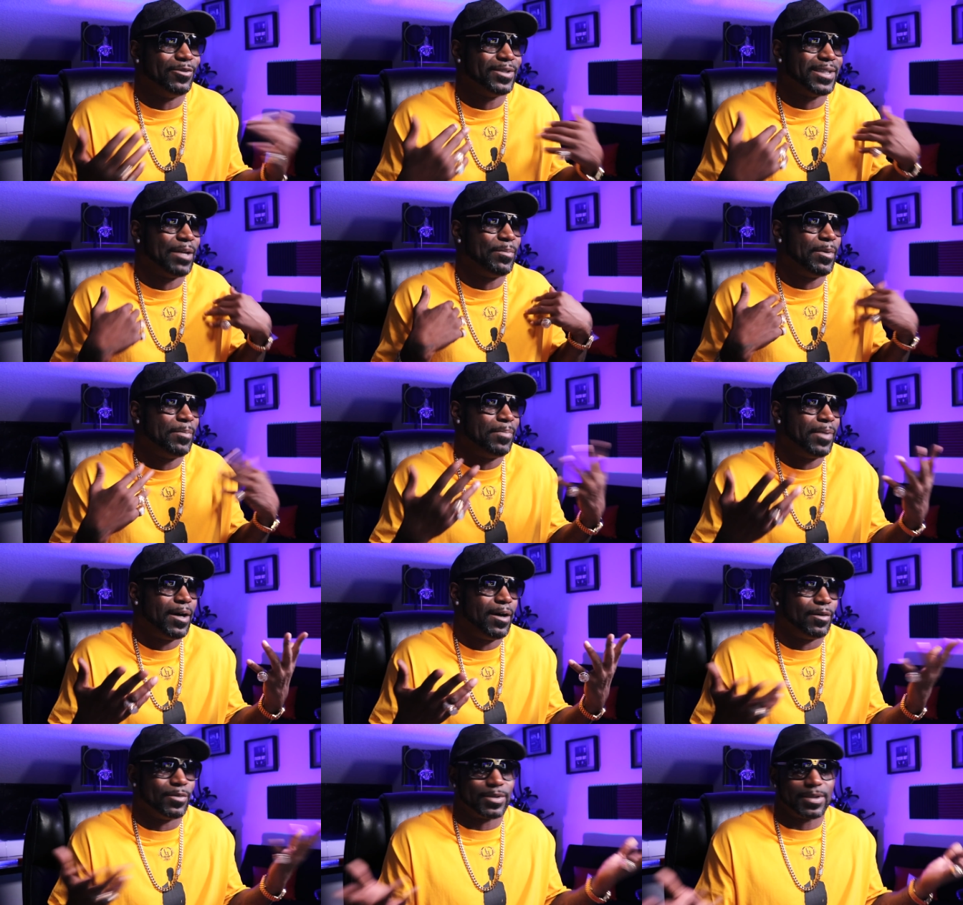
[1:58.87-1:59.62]
I'm a
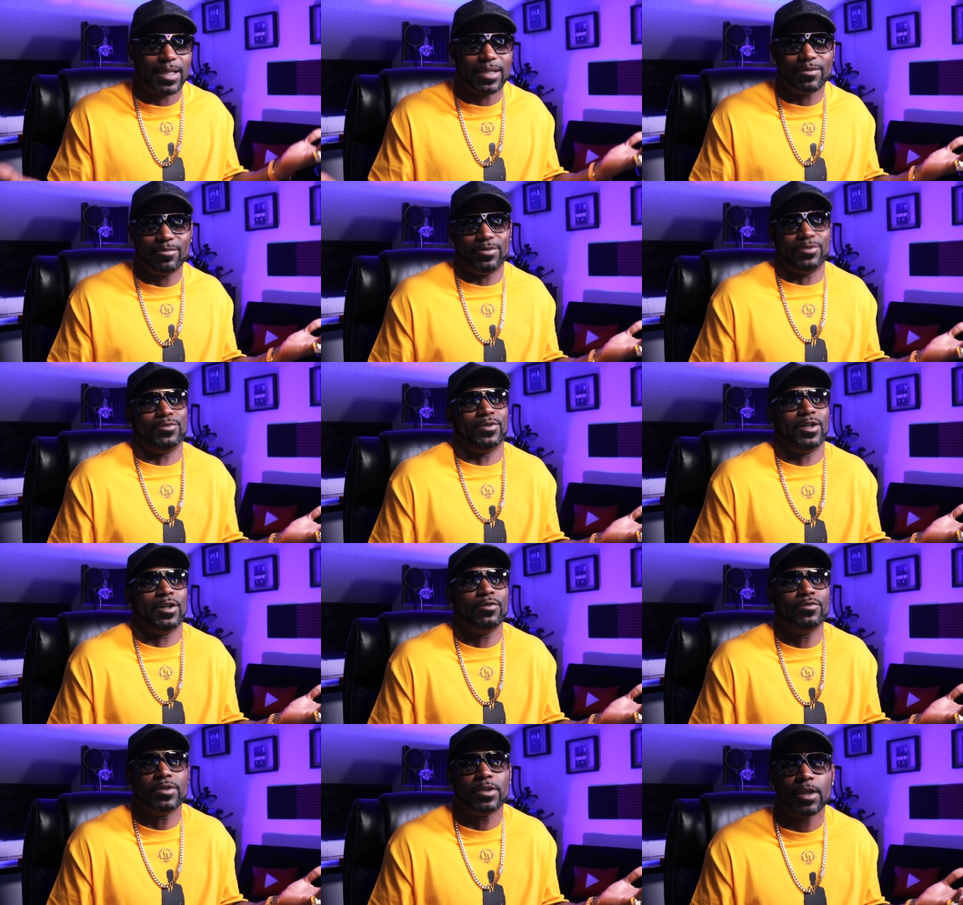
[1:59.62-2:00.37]
boss. I don't do
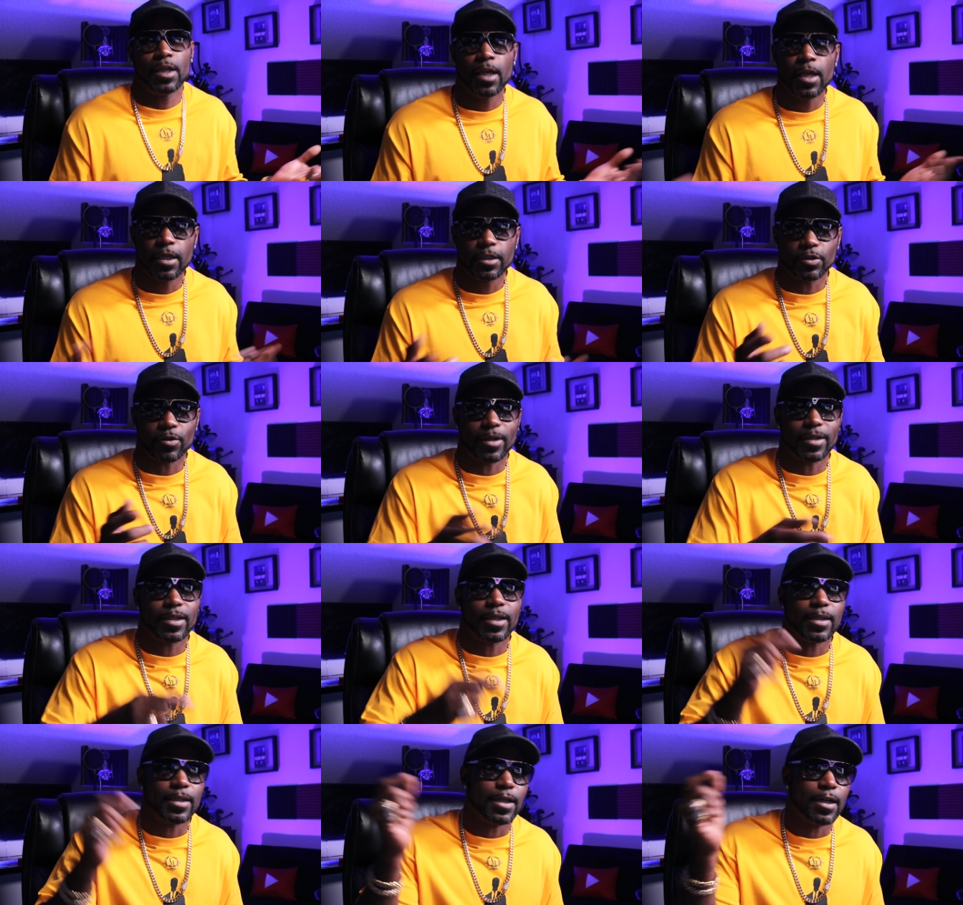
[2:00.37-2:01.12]
coach, so I
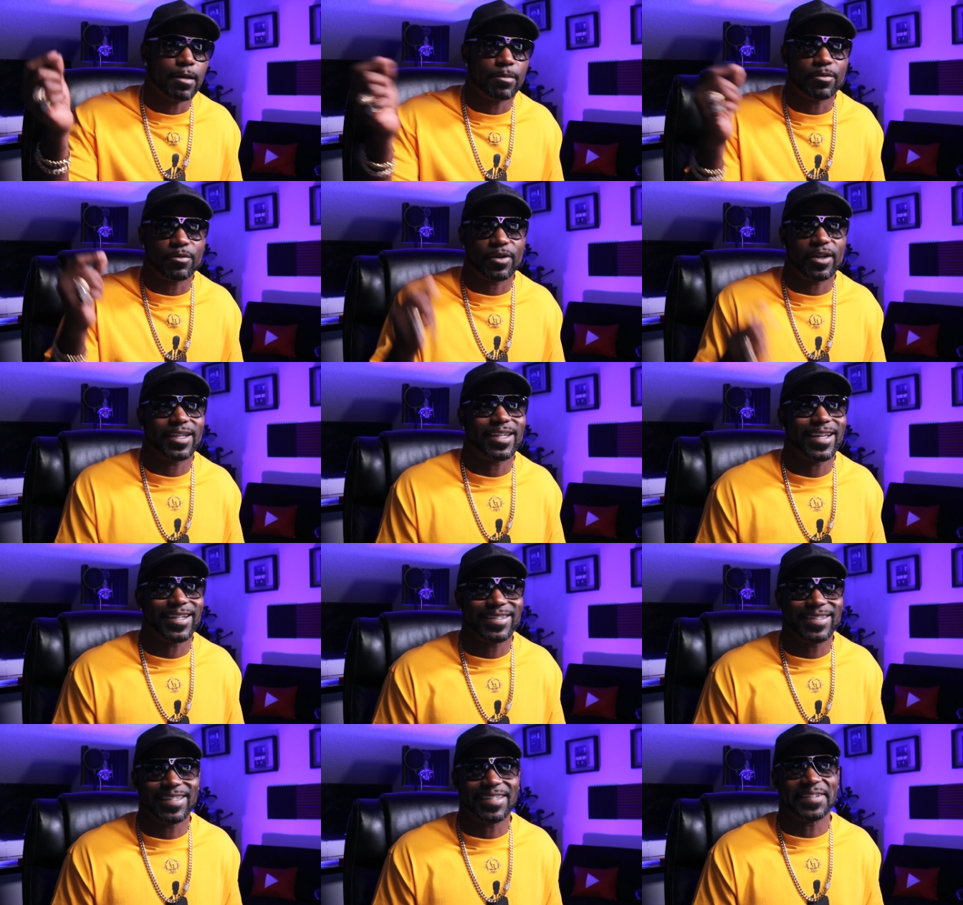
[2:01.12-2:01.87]
need to upgrade that
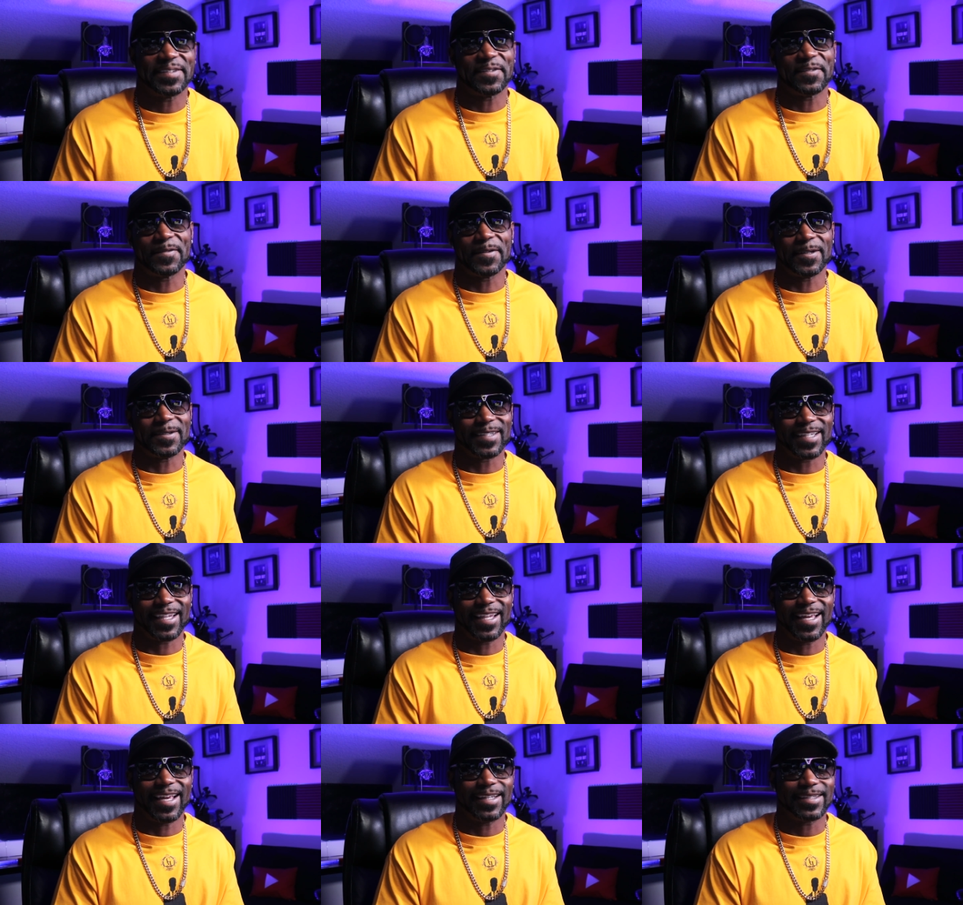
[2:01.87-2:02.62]
ticket to first
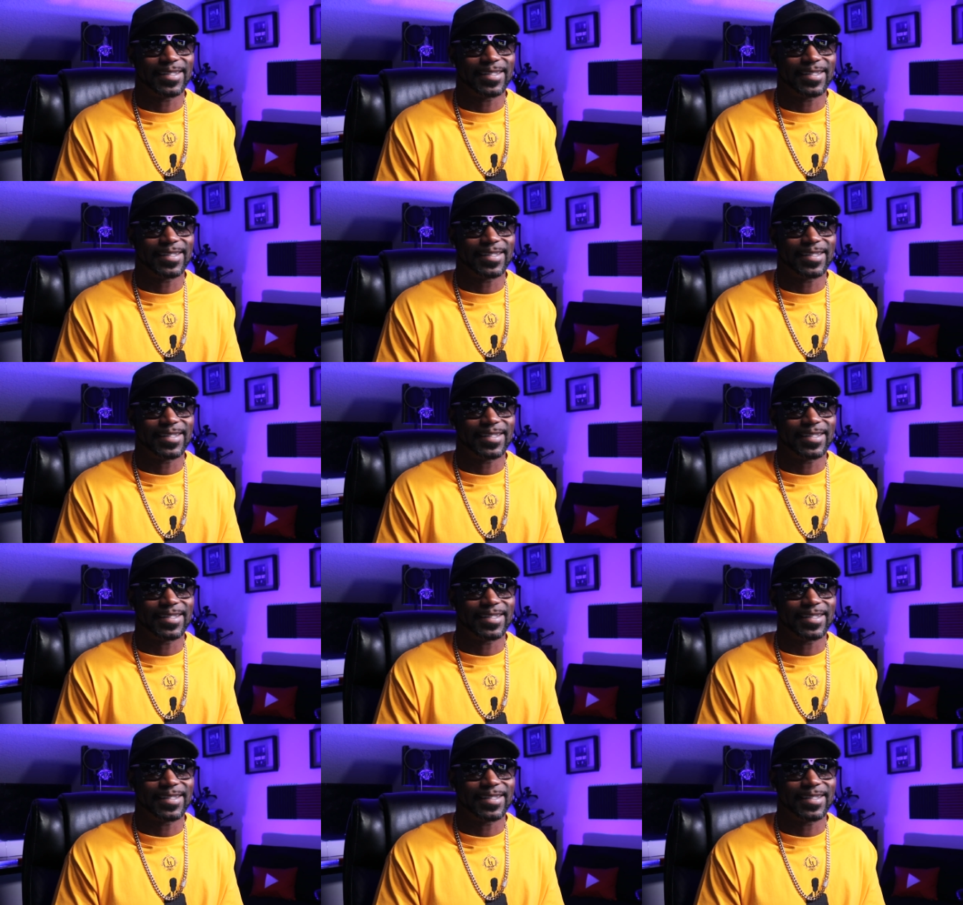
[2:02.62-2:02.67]
class.